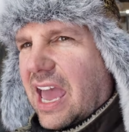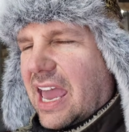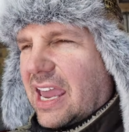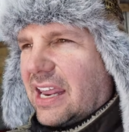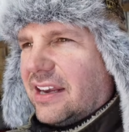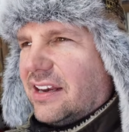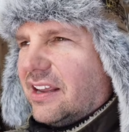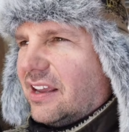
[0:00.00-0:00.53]

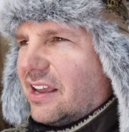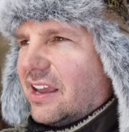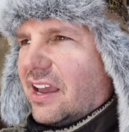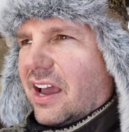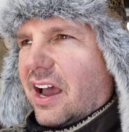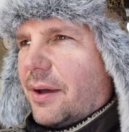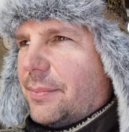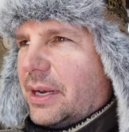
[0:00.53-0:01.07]
and
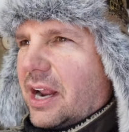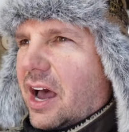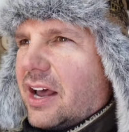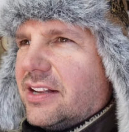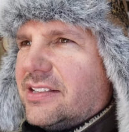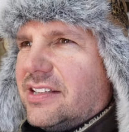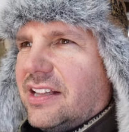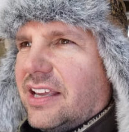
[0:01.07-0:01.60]
I mean,
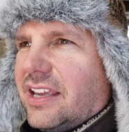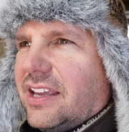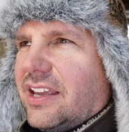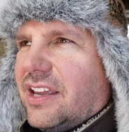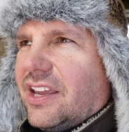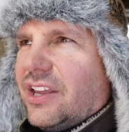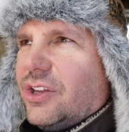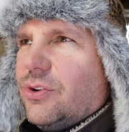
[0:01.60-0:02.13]
honestly,
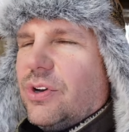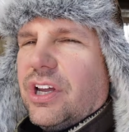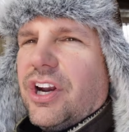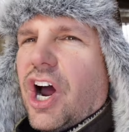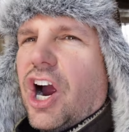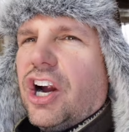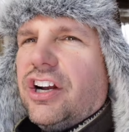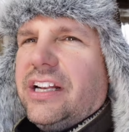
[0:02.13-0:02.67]
you can
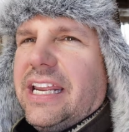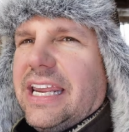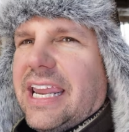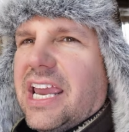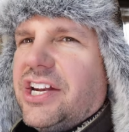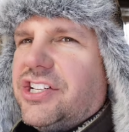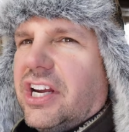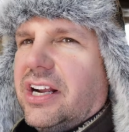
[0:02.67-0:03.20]
hardly
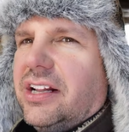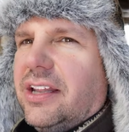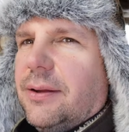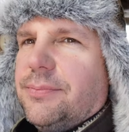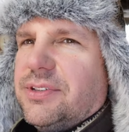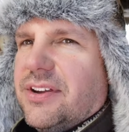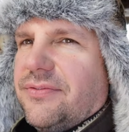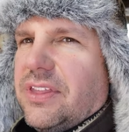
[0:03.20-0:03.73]
catch a
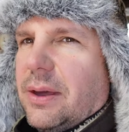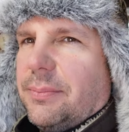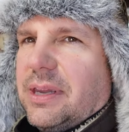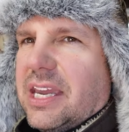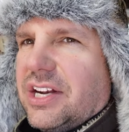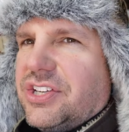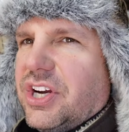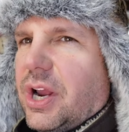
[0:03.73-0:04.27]
glimpse of them
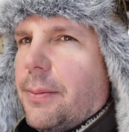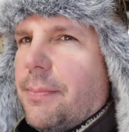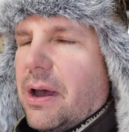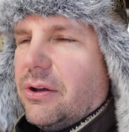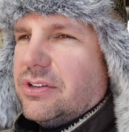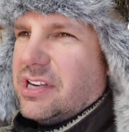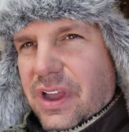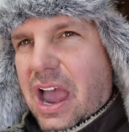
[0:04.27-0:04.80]
catching a
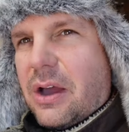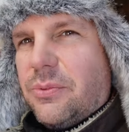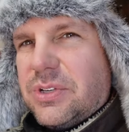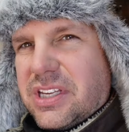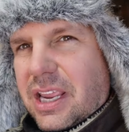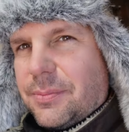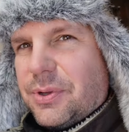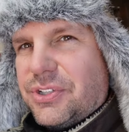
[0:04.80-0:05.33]
mouse. I
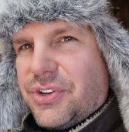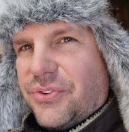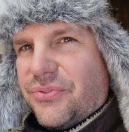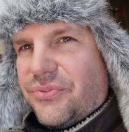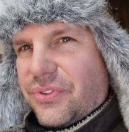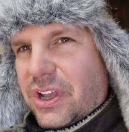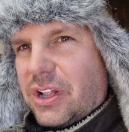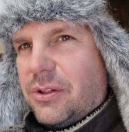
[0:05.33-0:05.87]
was able to
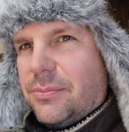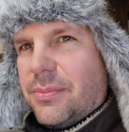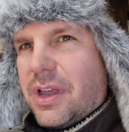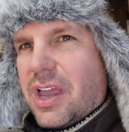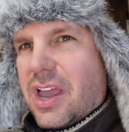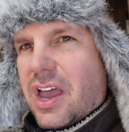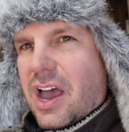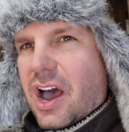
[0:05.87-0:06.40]
film
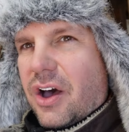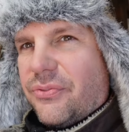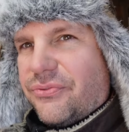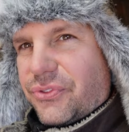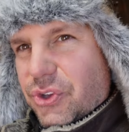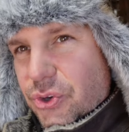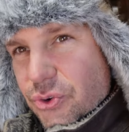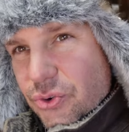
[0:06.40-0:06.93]
a
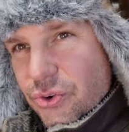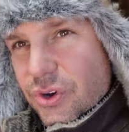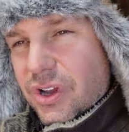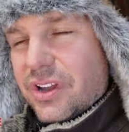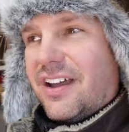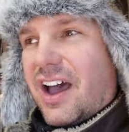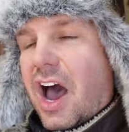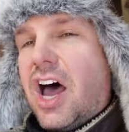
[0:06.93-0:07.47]
few
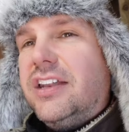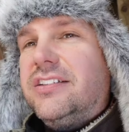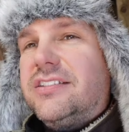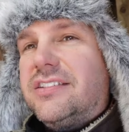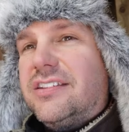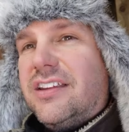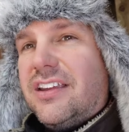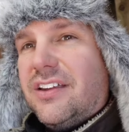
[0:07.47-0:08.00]

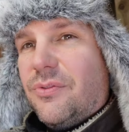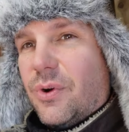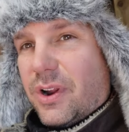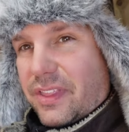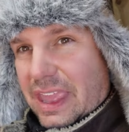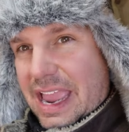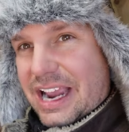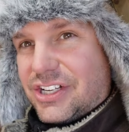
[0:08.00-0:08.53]
hunts
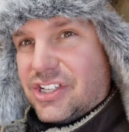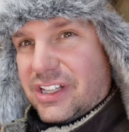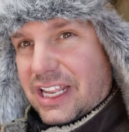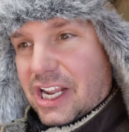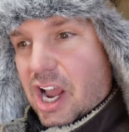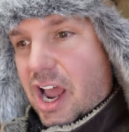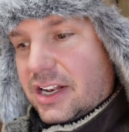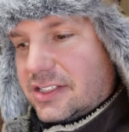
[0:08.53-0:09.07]
where they actually
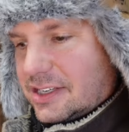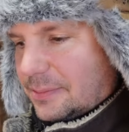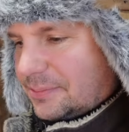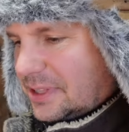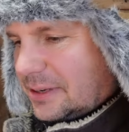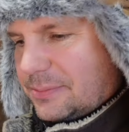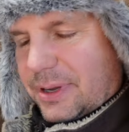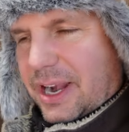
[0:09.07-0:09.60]
caught
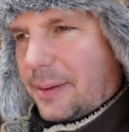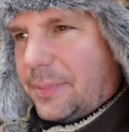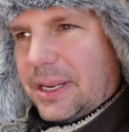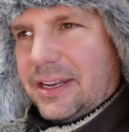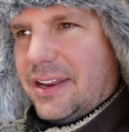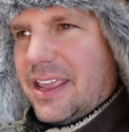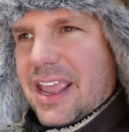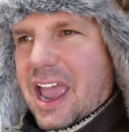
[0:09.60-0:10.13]
something, but I
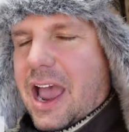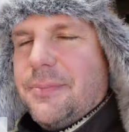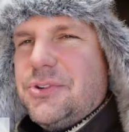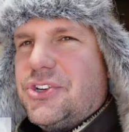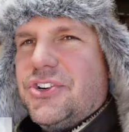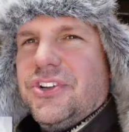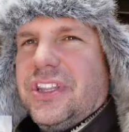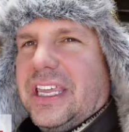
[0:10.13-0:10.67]
mean, I'm
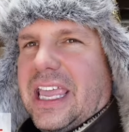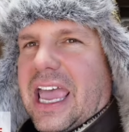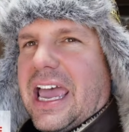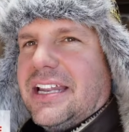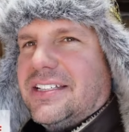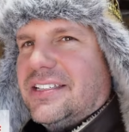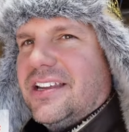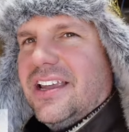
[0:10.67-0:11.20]
sure the
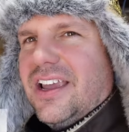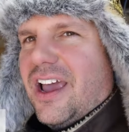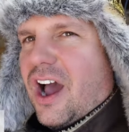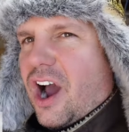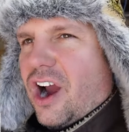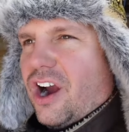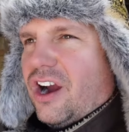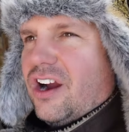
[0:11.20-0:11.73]
cats
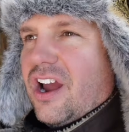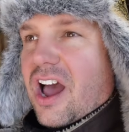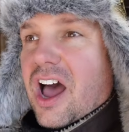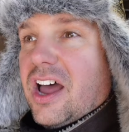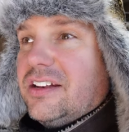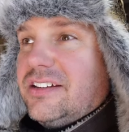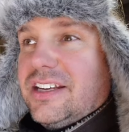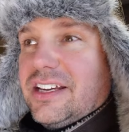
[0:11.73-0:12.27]
are
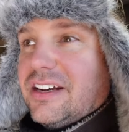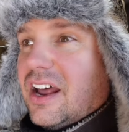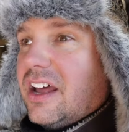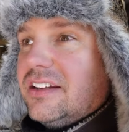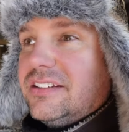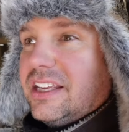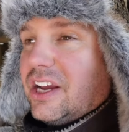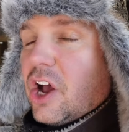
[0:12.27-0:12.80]
hunting and
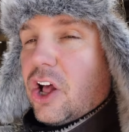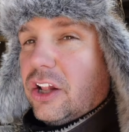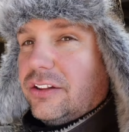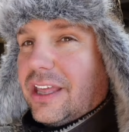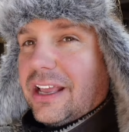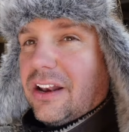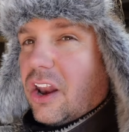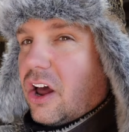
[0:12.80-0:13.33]
hunting all
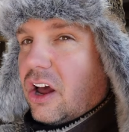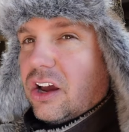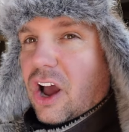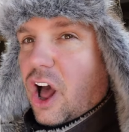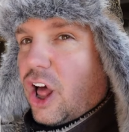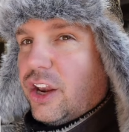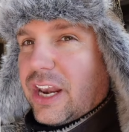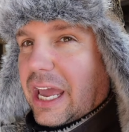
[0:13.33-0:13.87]
day long,
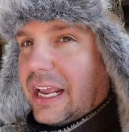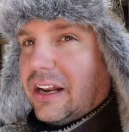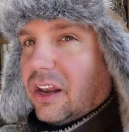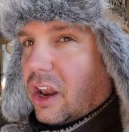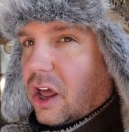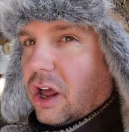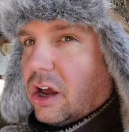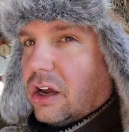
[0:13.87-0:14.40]
all night
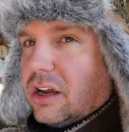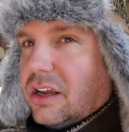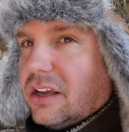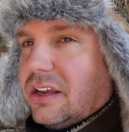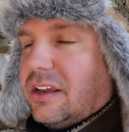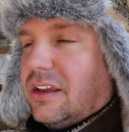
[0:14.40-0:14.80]
long.